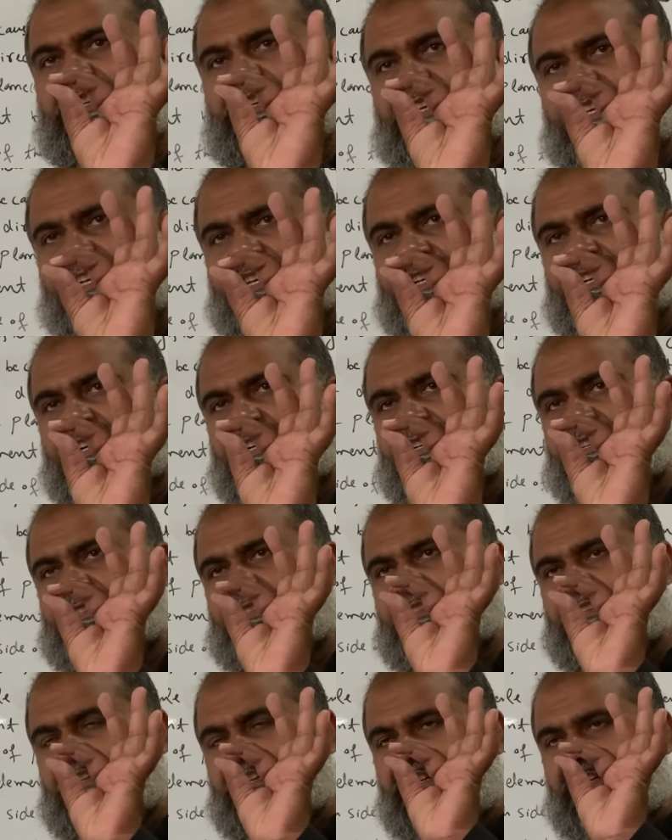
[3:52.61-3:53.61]
area
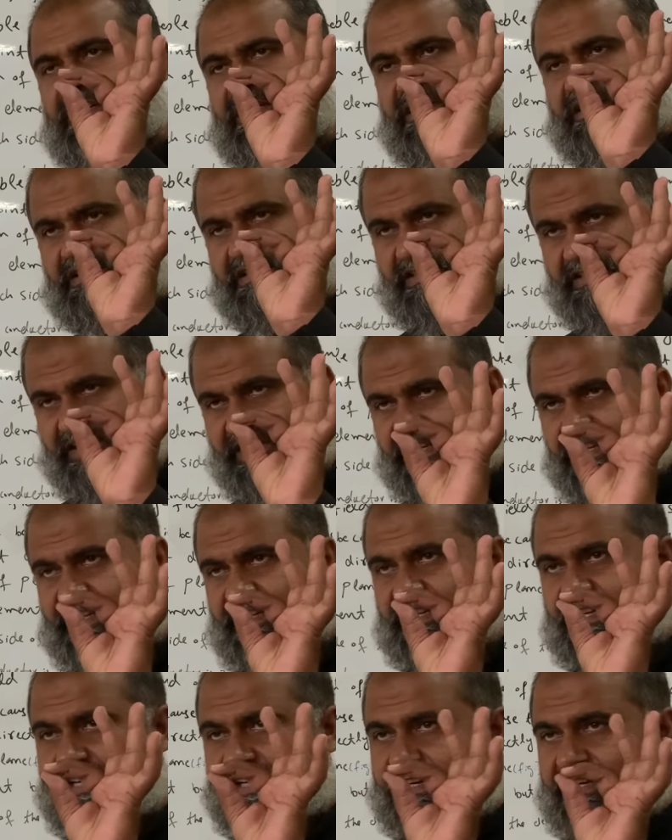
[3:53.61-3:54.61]

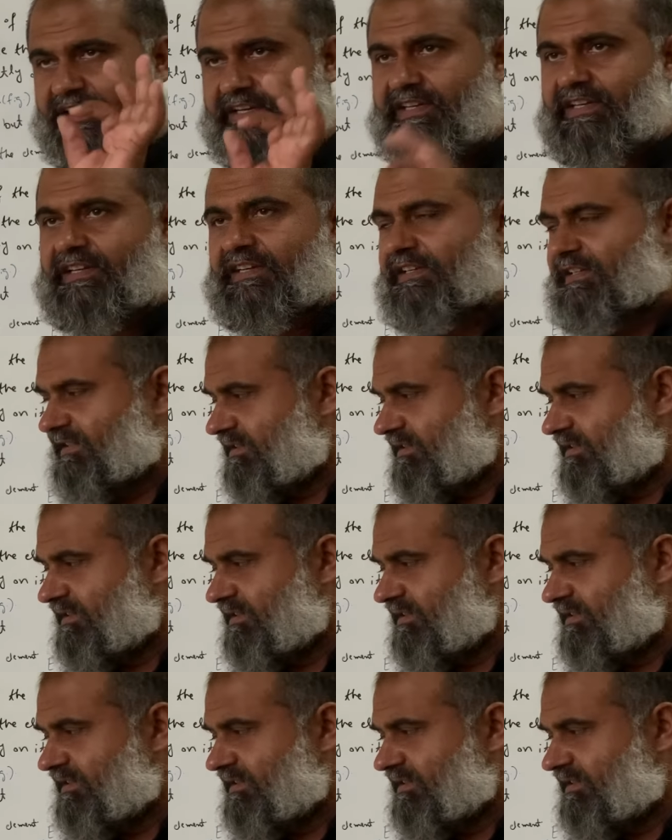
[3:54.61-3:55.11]
dA.